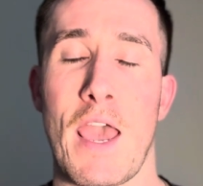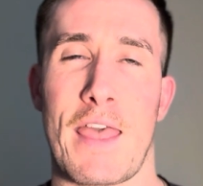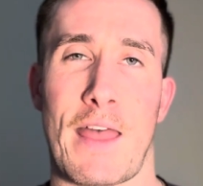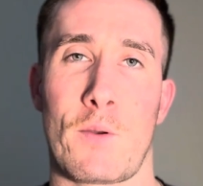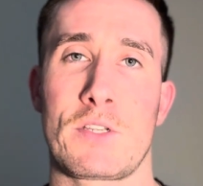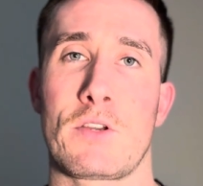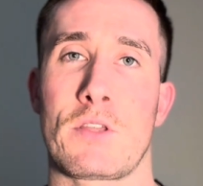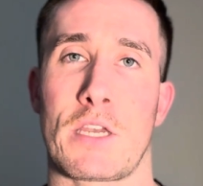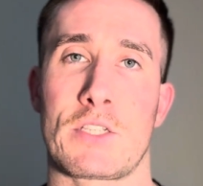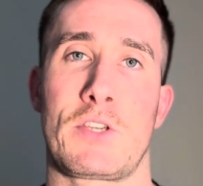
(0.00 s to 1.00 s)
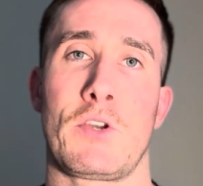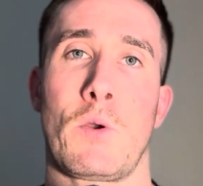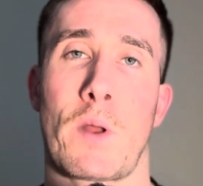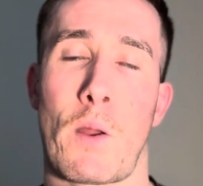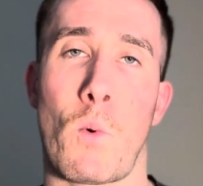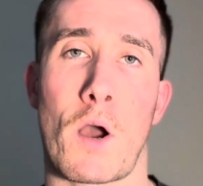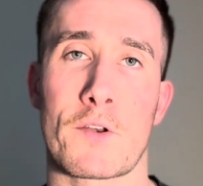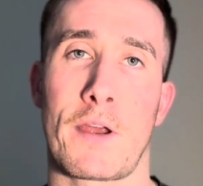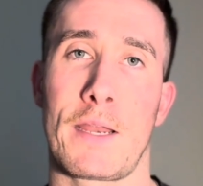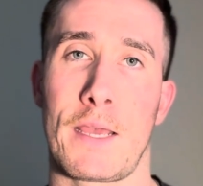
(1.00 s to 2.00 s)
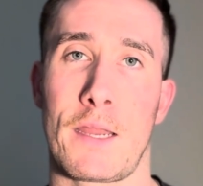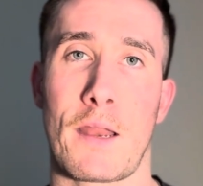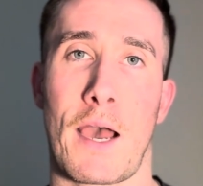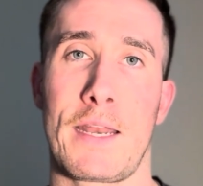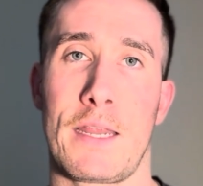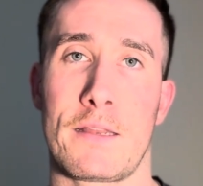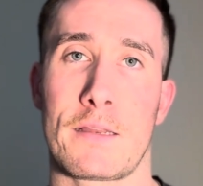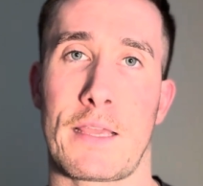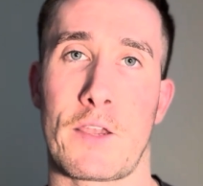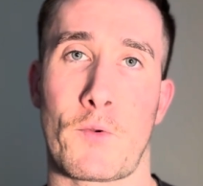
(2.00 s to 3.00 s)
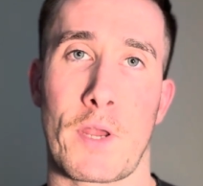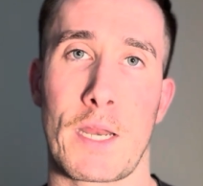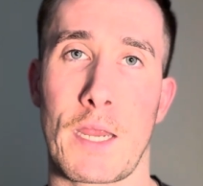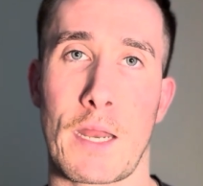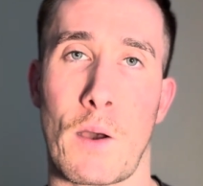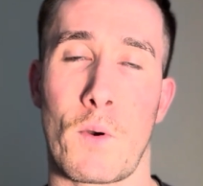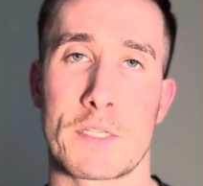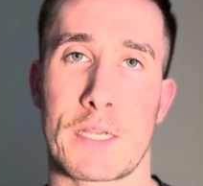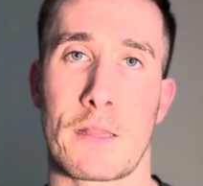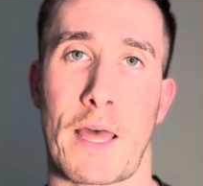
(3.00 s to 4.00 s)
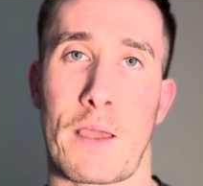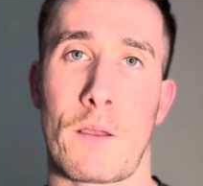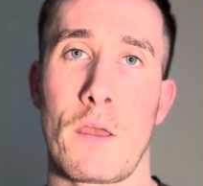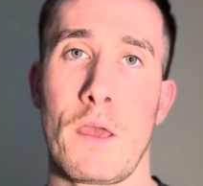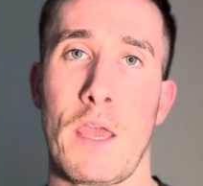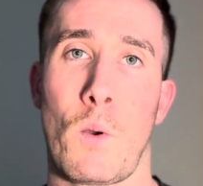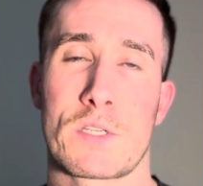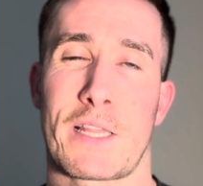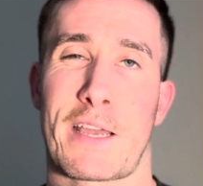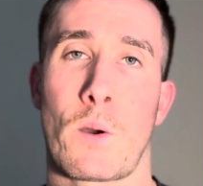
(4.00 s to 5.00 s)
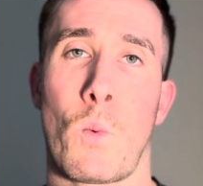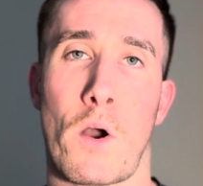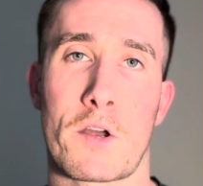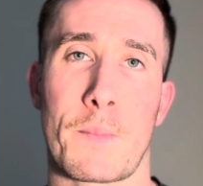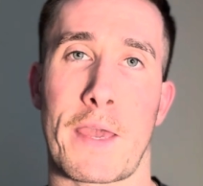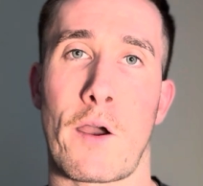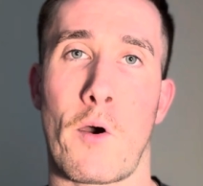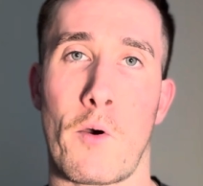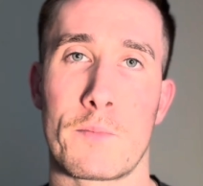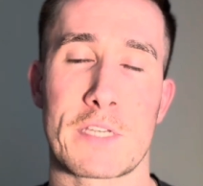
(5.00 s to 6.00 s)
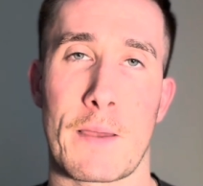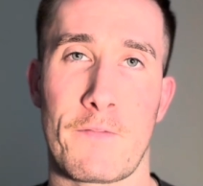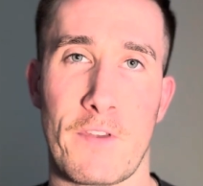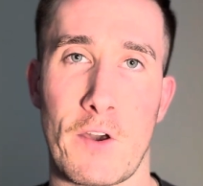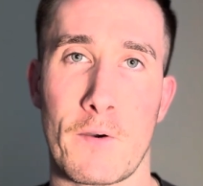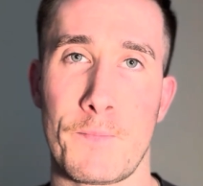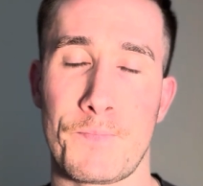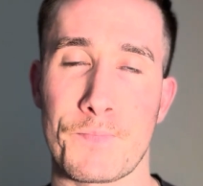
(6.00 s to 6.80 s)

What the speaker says: And that was the other thing too. When I walked right in, I didn't get greeted. It wasn't like a welcoming home type feel,